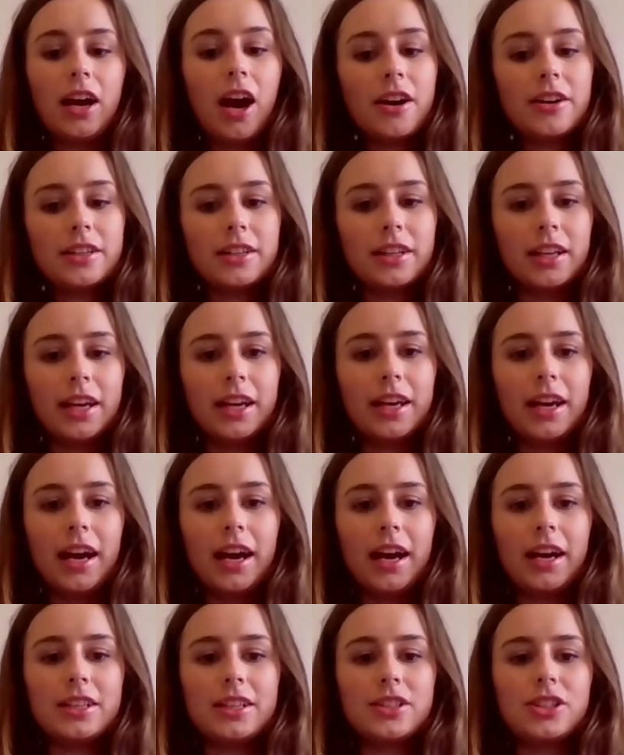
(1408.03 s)
currently,
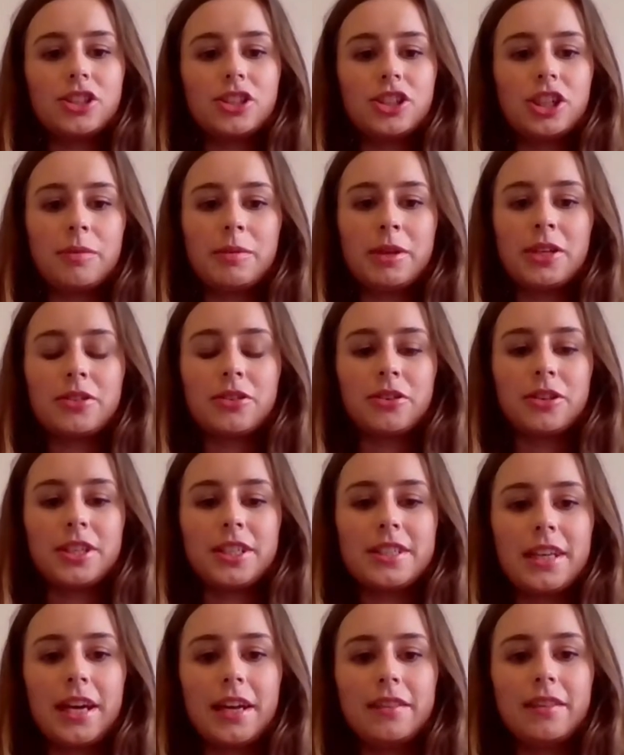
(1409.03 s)
as Jamie has already
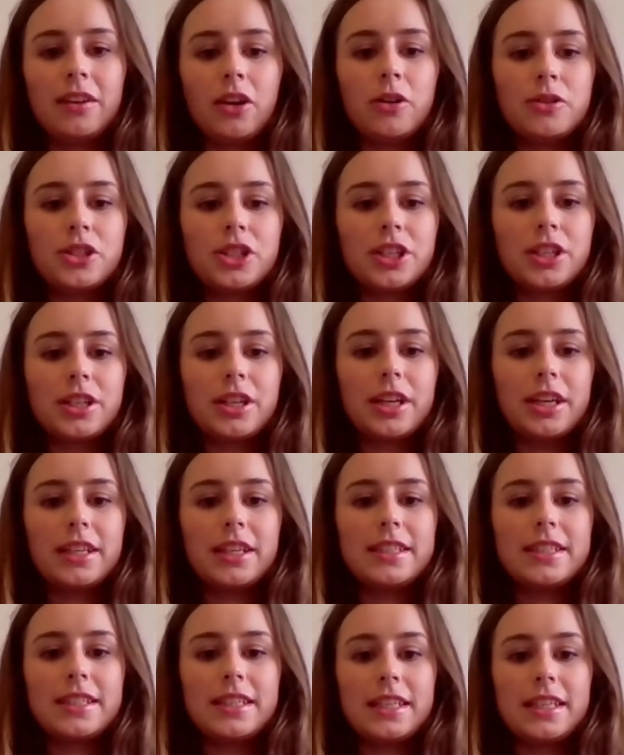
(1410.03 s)
said, the ocean
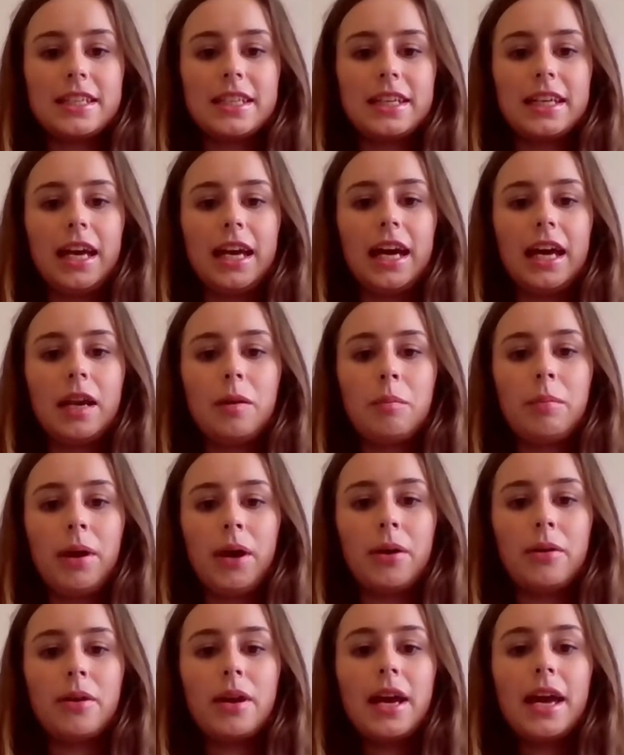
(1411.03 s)
is sitting at
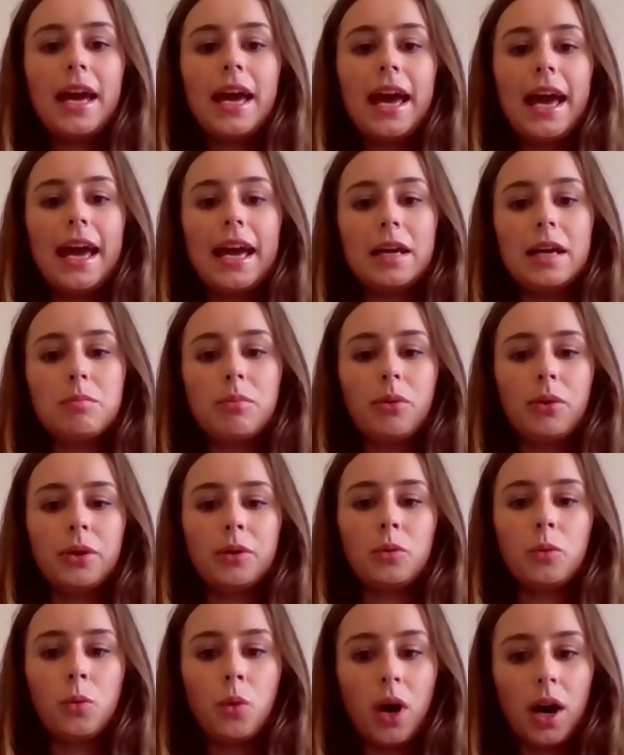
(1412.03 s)
about
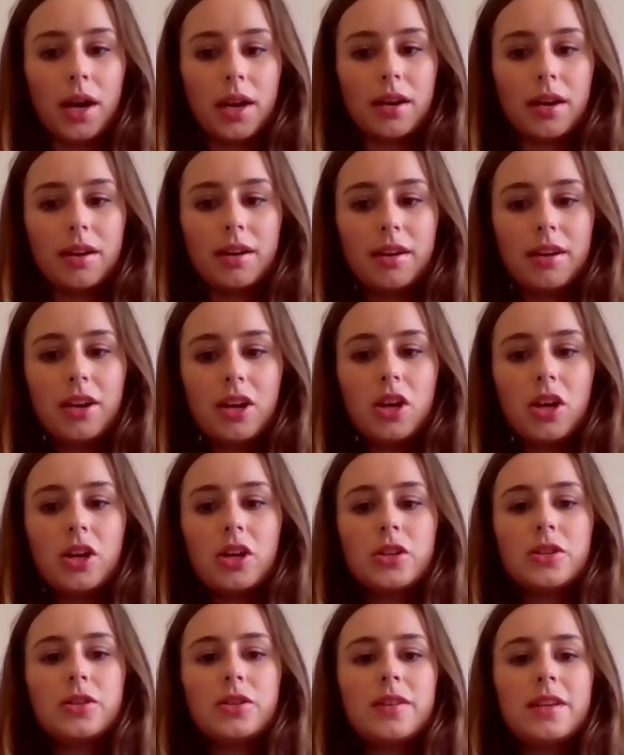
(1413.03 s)
8.1.
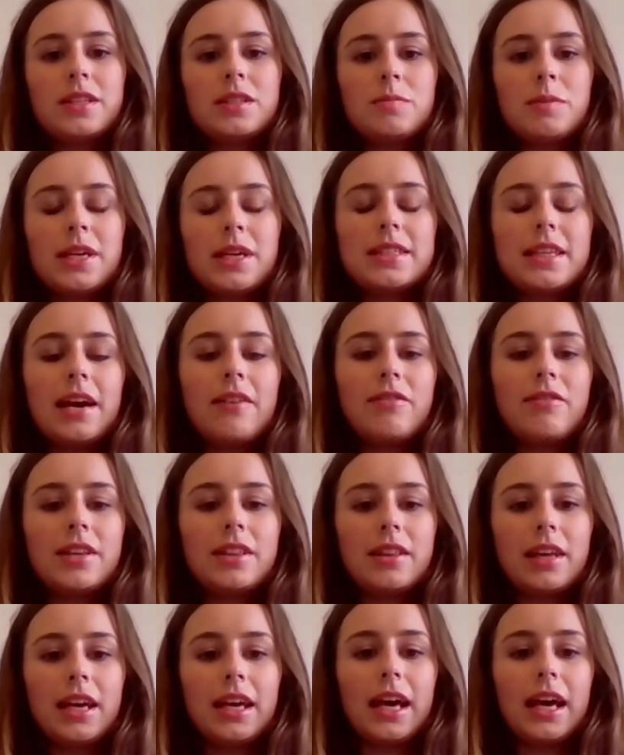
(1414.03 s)
So this means
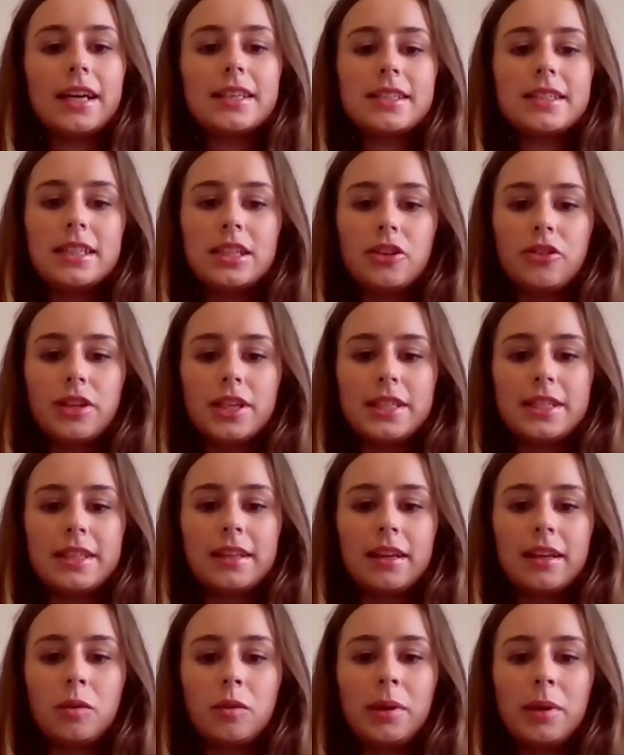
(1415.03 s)
everything has decreased a
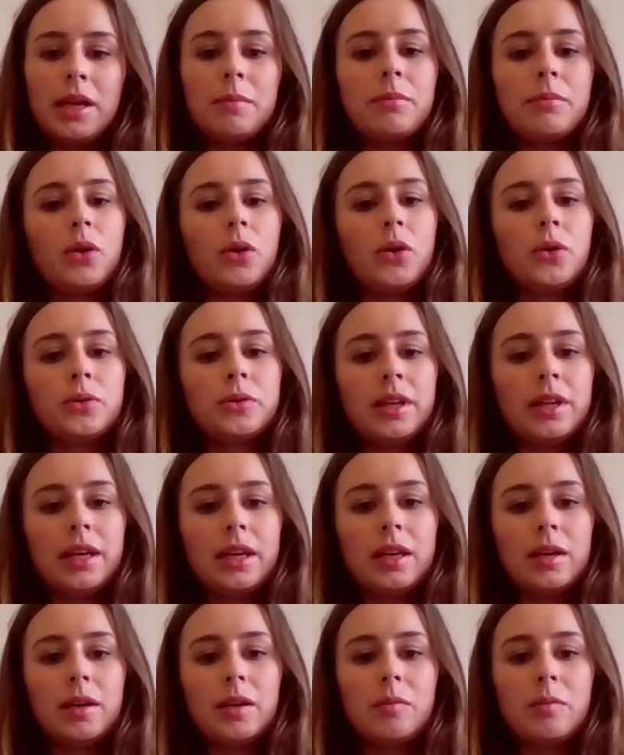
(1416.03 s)
little bit, but
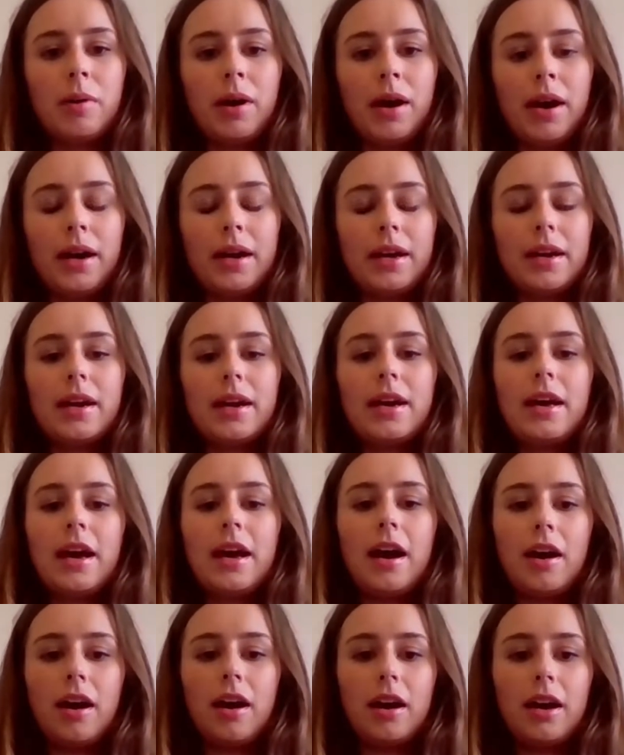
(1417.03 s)
only by
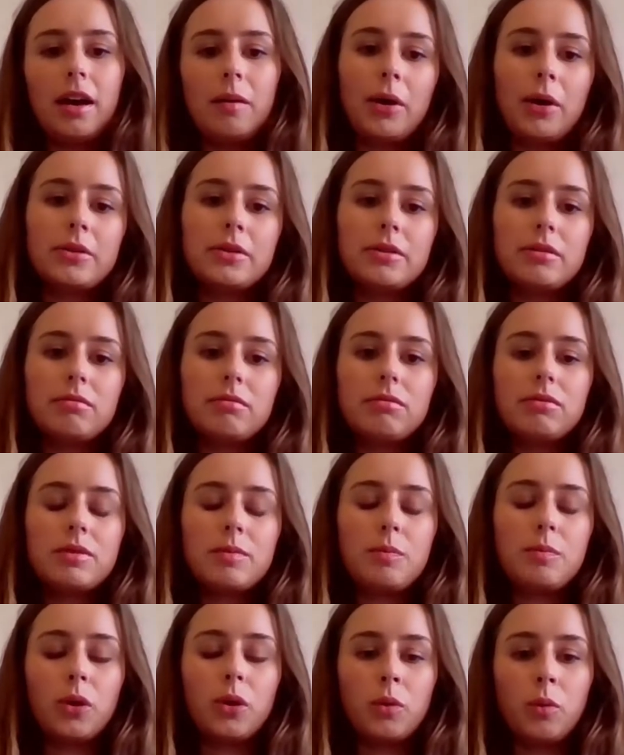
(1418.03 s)
about
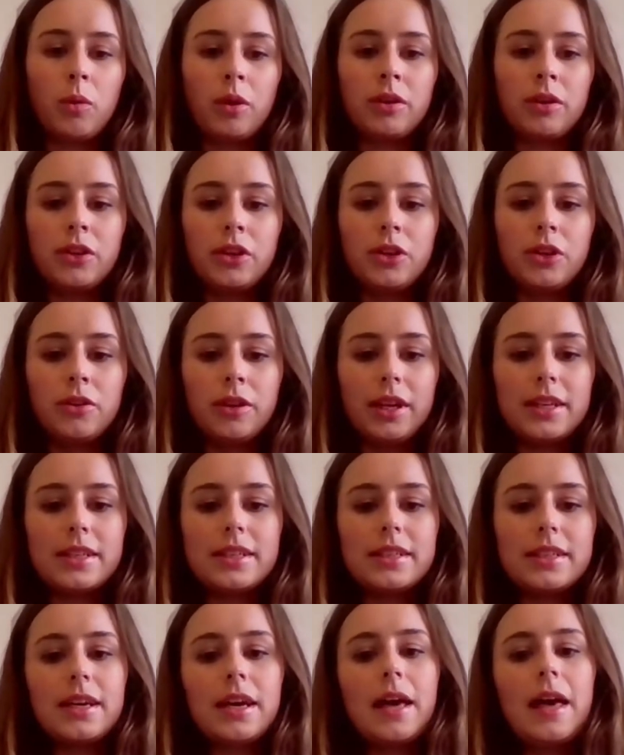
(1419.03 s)
0.1 of a
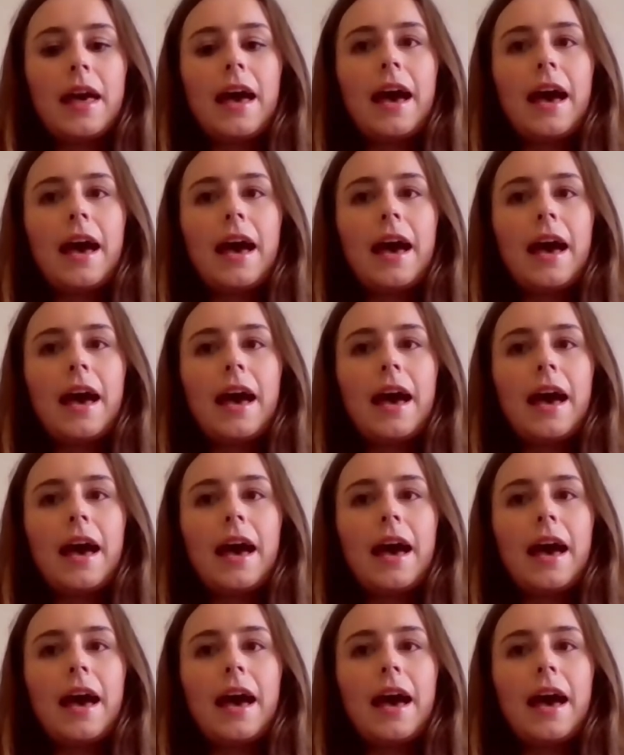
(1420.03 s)
unit.